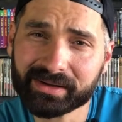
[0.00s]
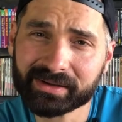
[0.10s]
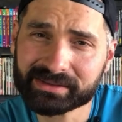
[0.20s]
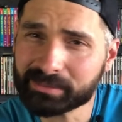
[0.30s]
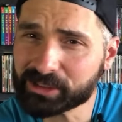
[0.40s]

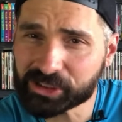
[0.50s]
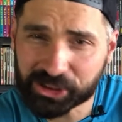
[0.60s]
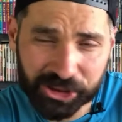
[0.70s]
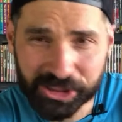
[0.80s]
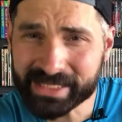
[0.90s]
Because I'm a
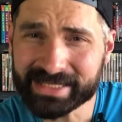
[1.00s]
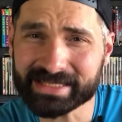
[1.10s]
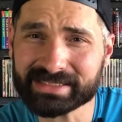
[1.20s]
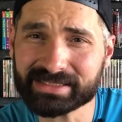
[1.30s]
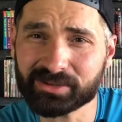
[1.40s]

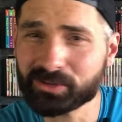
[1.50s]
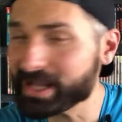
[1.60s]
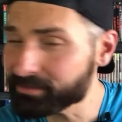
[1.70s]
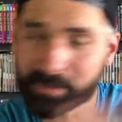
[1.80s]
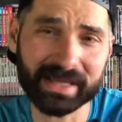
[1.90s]
genius who
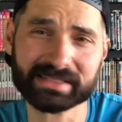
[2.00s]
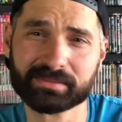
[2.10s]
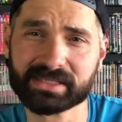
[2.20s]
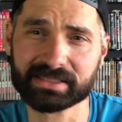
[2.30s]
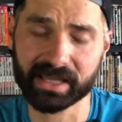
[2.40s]
never makes a
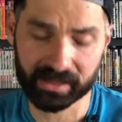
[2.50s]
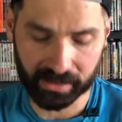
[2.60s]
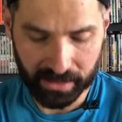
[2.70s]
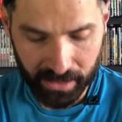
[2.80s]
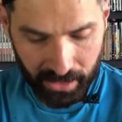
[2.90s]
mistake.
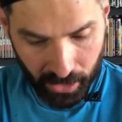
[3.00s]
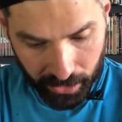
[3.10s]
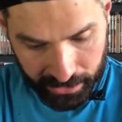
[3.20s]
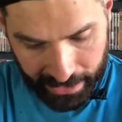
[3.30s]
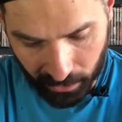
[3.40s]

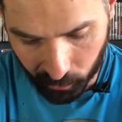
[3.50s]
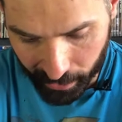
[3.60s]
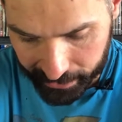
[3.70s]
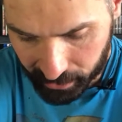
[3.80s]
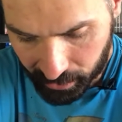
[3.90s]
Yeah,
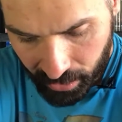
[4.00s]
right.